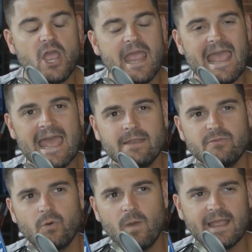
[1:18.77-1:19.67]
And
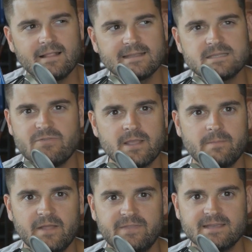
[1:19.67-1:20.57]
the way I like to think
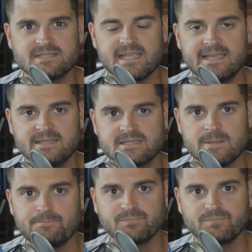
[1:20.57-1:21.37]
about this is